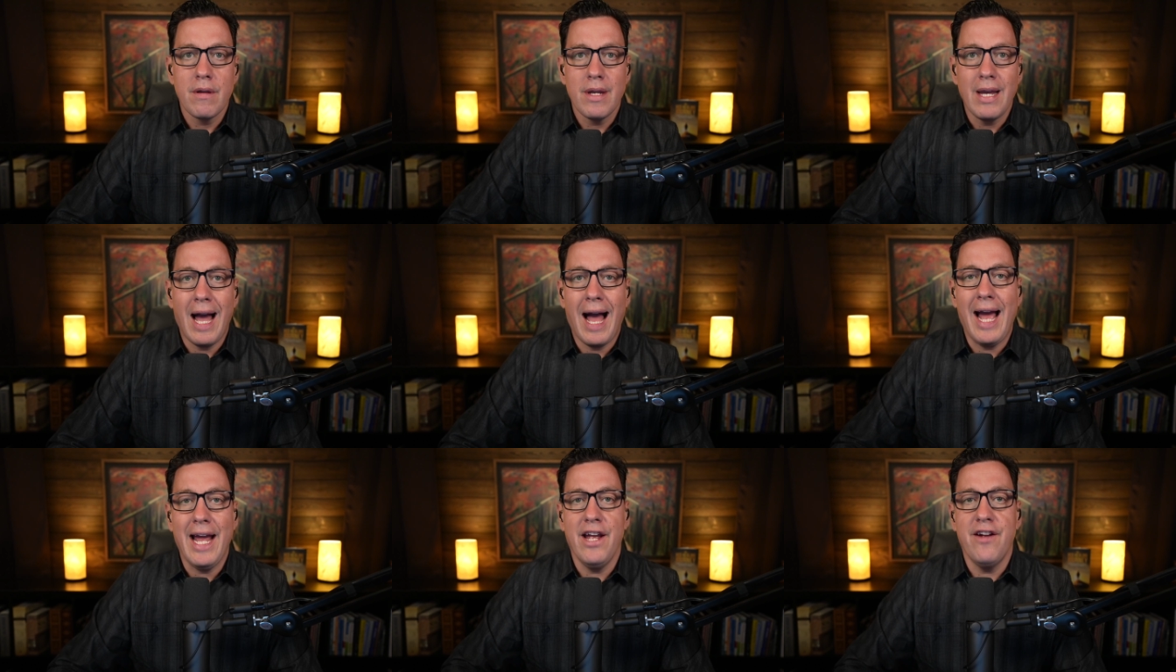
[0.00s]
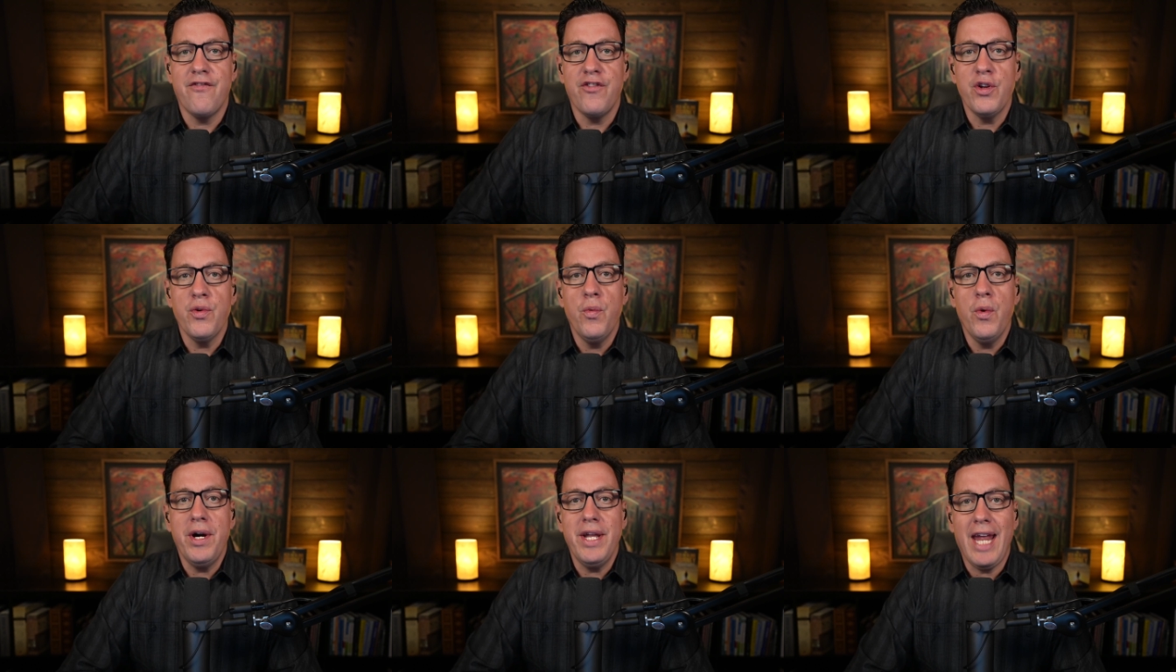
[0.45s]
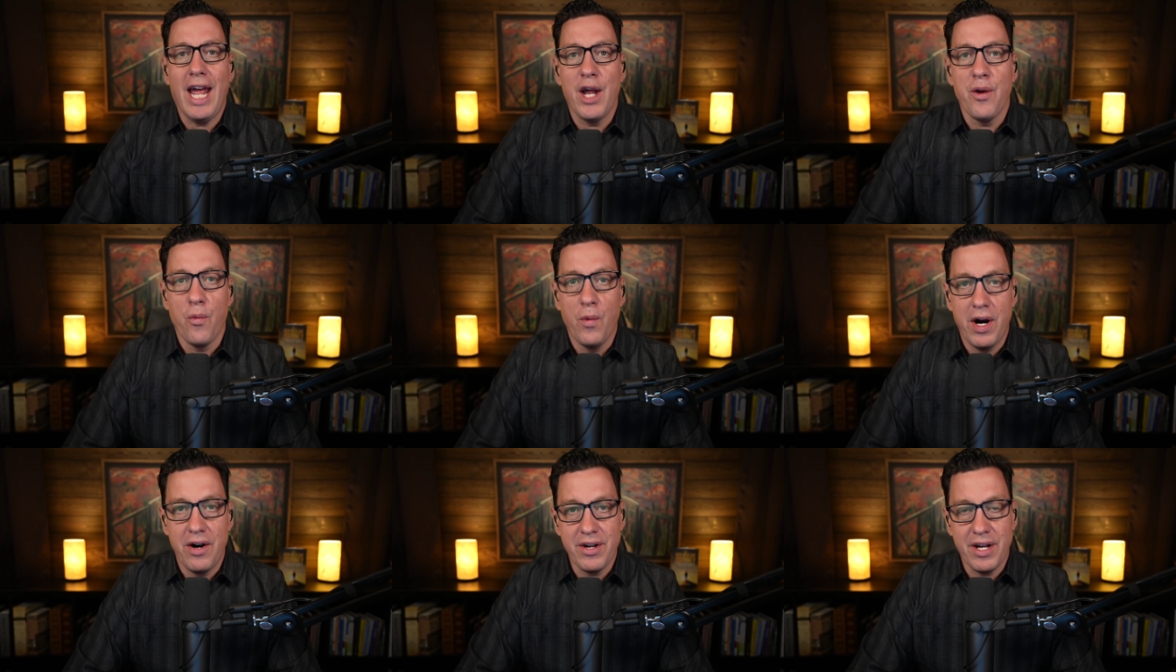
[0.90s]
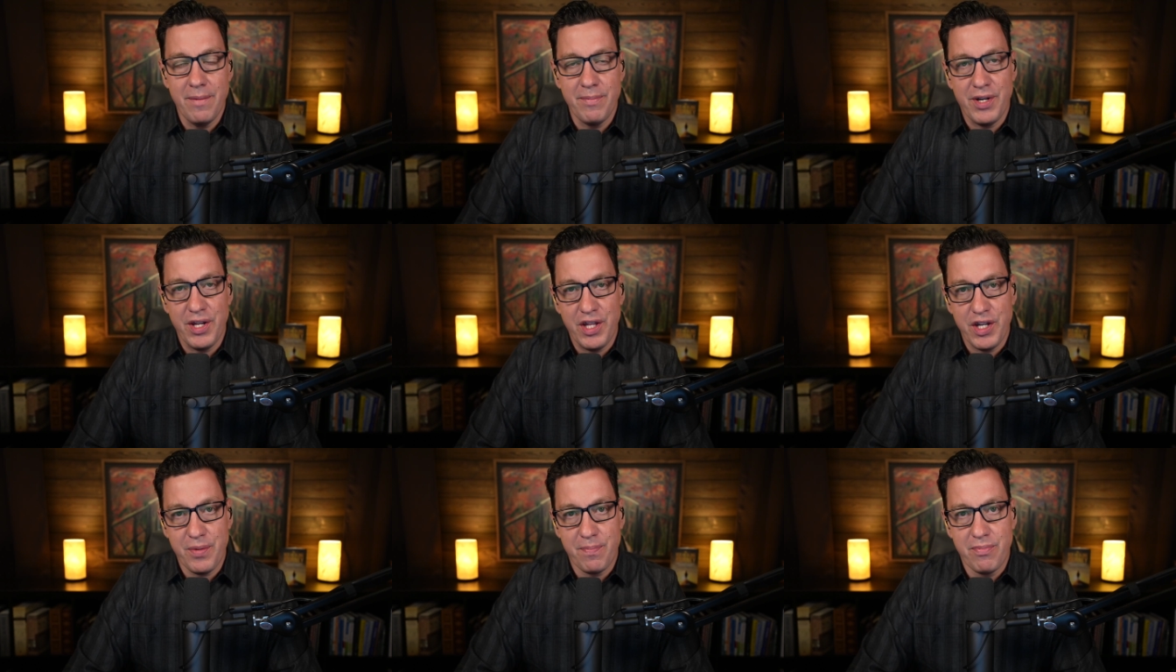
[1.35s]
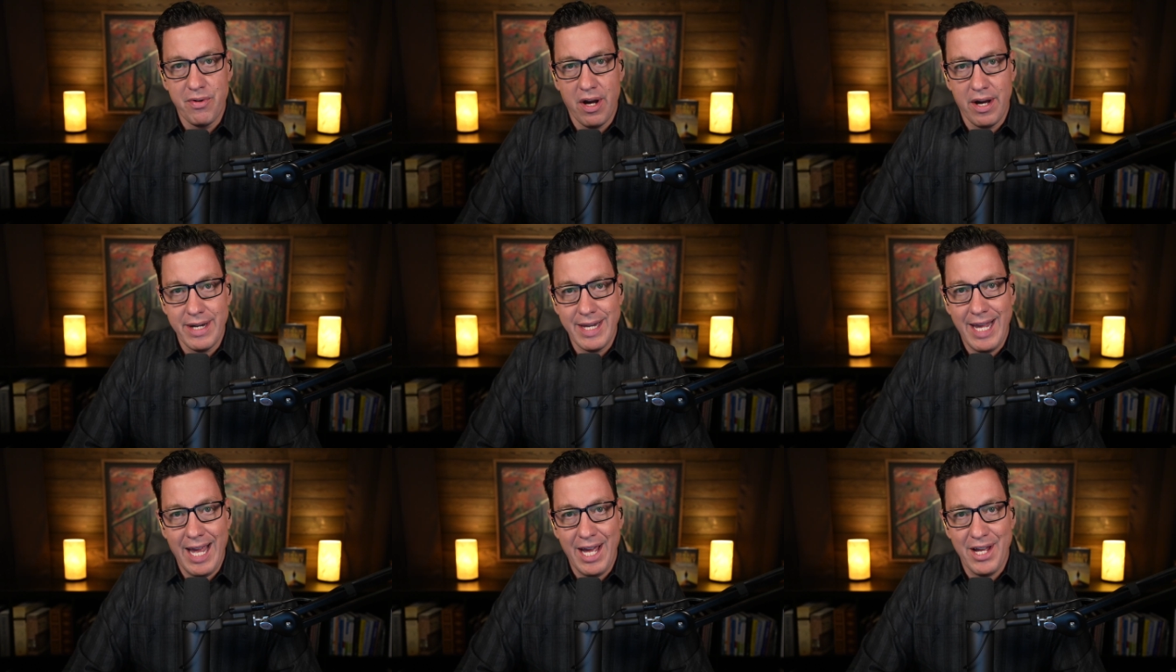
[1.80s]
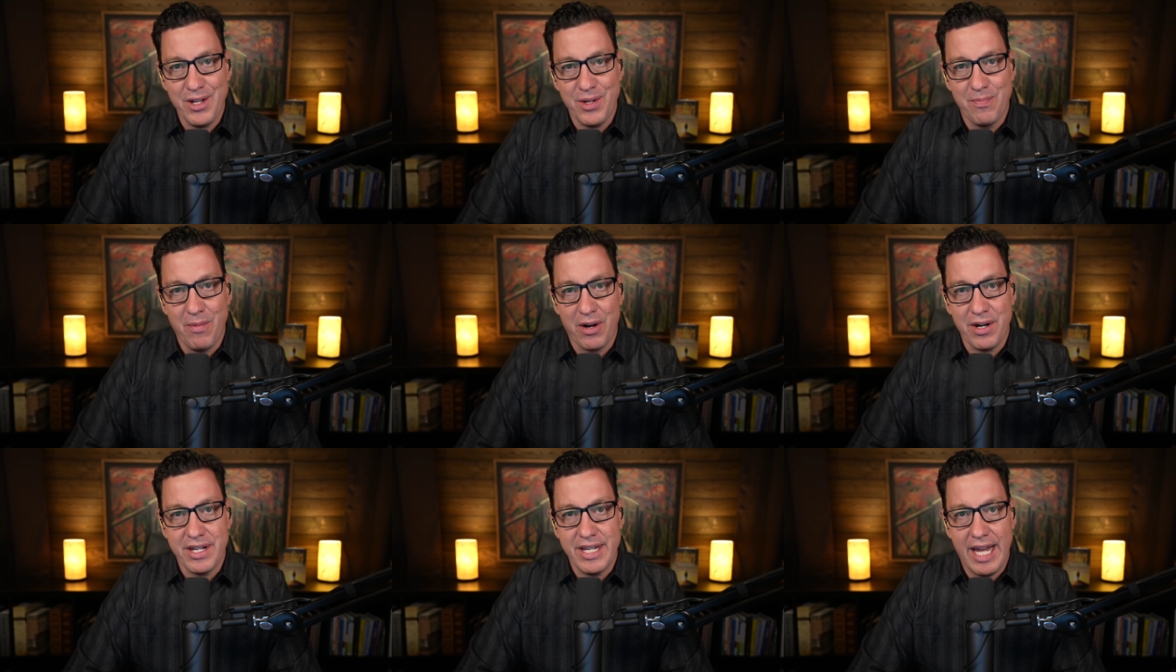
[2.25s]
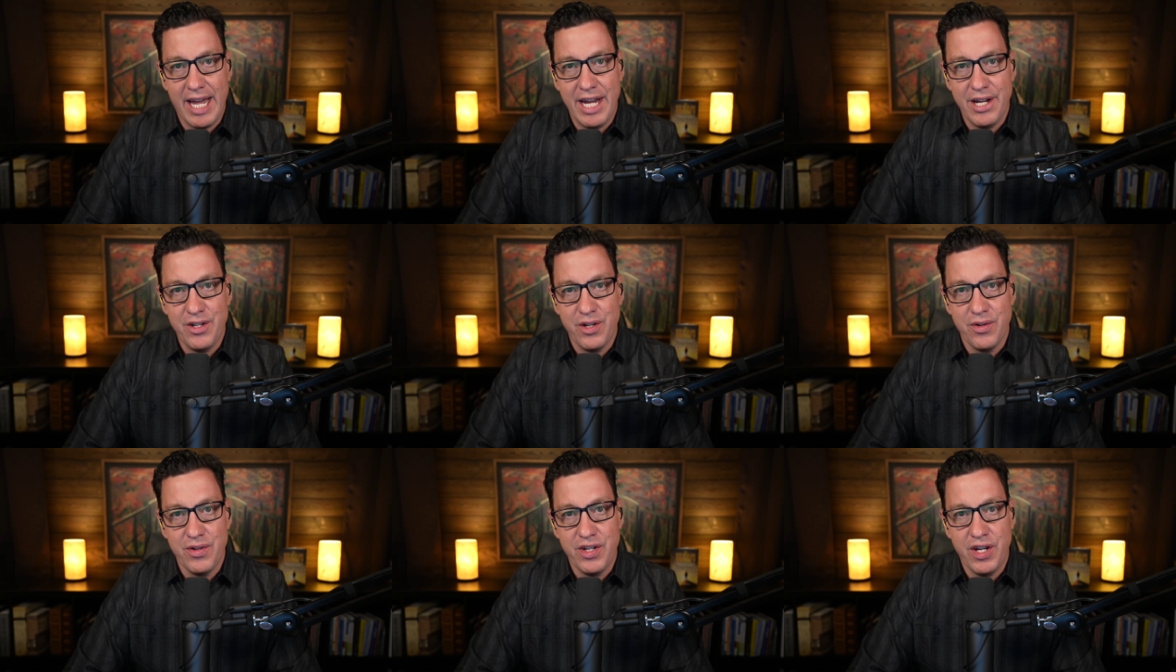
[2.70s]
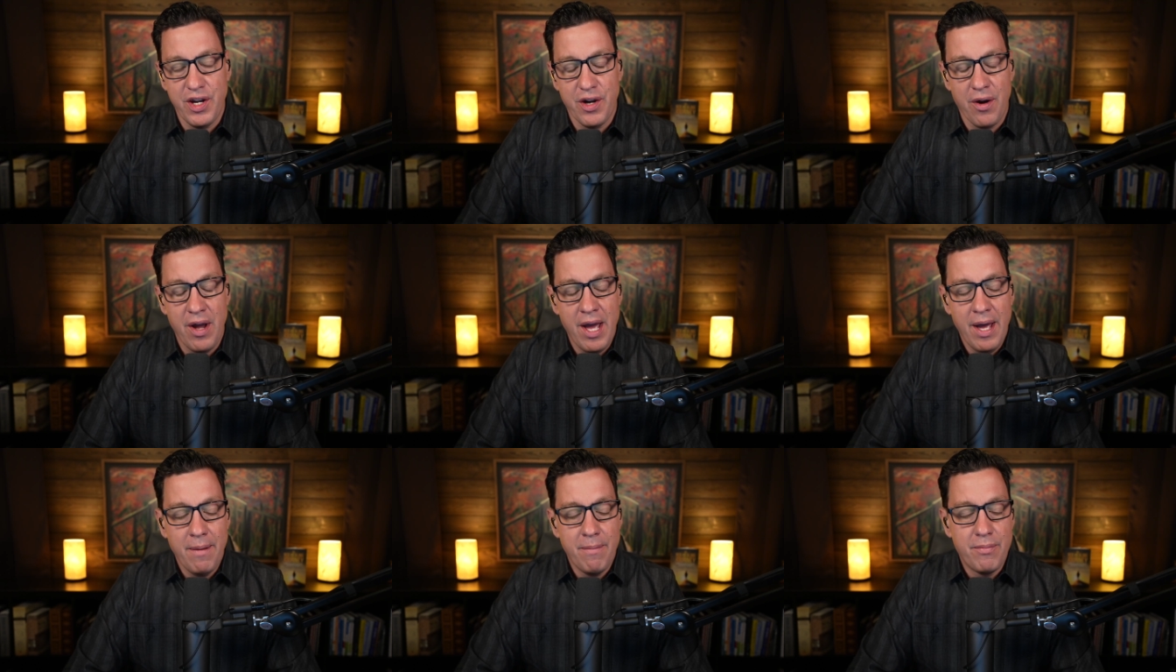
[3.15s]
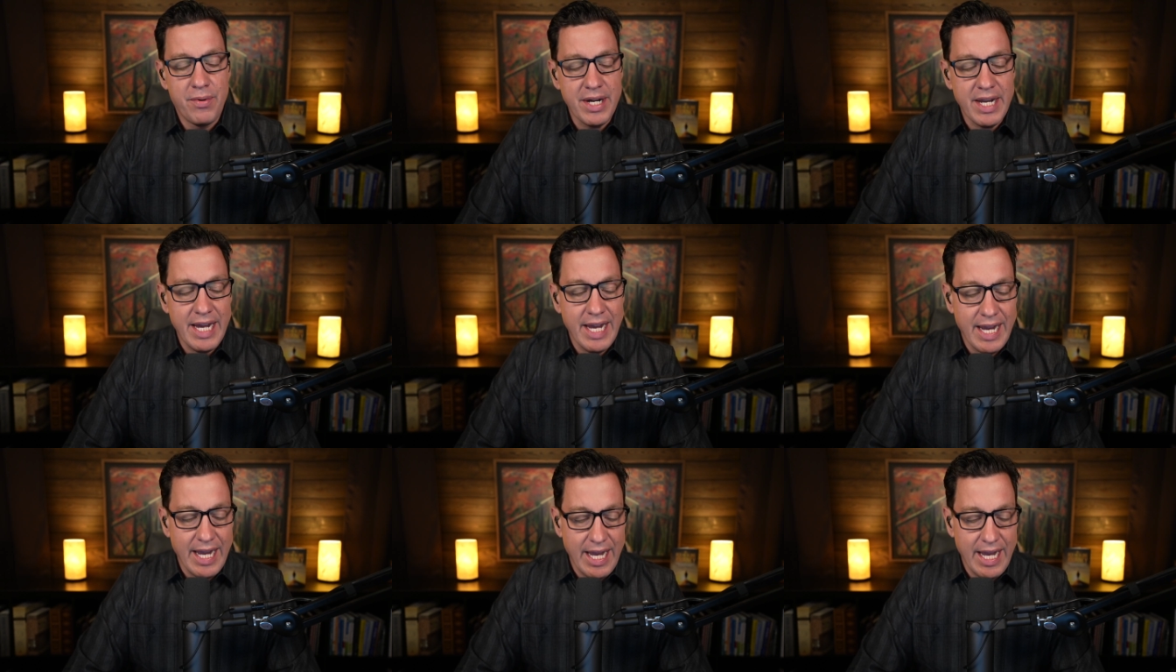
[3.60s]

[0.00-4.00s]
Hi, everyone, and welcome to this broadcast. Mark DeJesus here, bringing